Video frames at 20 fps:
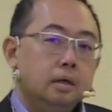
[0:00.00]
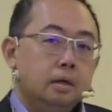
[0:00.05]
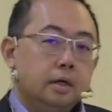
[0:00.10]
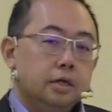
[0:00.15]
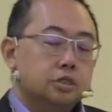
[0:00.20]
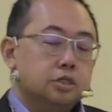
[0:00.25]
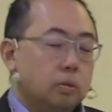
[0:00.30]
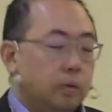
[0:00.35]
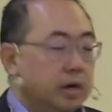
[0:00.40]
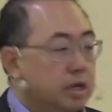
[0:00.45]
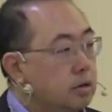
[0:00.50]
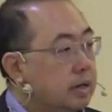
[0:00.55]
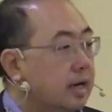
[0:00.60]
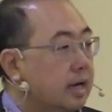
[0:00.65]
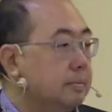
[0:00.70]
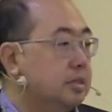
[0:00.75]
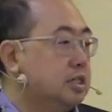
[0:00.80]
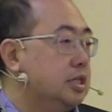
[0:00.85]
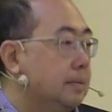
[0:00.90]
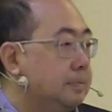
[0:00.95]
And so when you
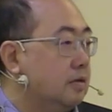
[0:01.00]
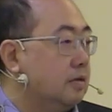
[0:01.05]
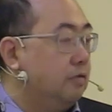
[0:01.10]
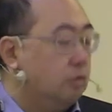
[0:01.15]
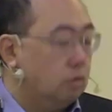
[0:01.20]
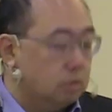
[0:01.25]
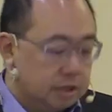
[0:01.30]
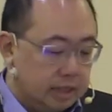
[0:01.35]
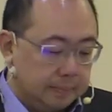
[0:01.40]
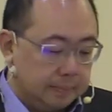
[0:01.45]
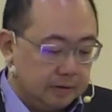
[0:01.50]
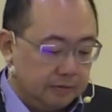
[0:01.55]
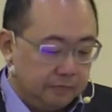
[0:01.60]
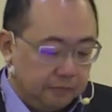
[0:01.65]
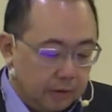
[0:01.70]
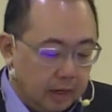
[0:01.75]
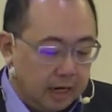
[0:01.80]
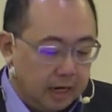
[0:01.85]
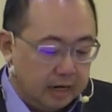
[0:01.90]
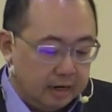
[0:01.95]
come to chapter 4 and chapter
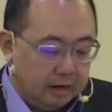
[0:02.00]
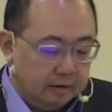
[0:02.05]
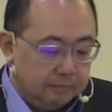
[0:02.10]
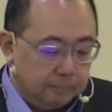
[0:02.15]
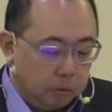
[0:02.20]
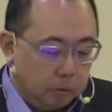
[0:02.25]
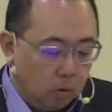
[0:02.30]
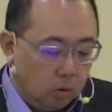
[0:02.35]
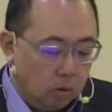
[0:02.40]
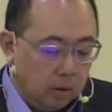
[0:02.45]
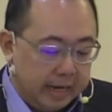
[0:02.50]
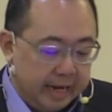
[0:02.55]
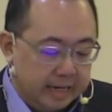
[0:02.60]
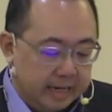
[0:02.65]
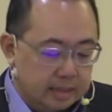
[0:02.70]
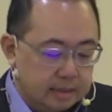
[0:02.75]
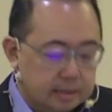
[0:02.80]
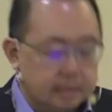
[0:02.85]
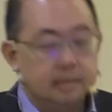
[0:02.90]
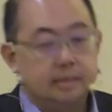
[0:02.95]
5, Paul
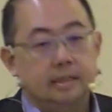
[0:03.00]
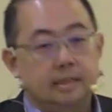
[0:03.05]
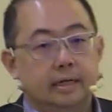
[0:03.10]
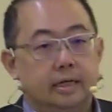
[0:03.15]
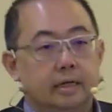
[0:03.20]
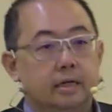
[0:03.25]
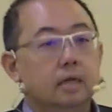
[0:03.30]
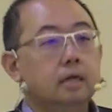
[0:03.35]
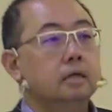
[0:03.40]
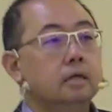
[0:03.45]
ends this letter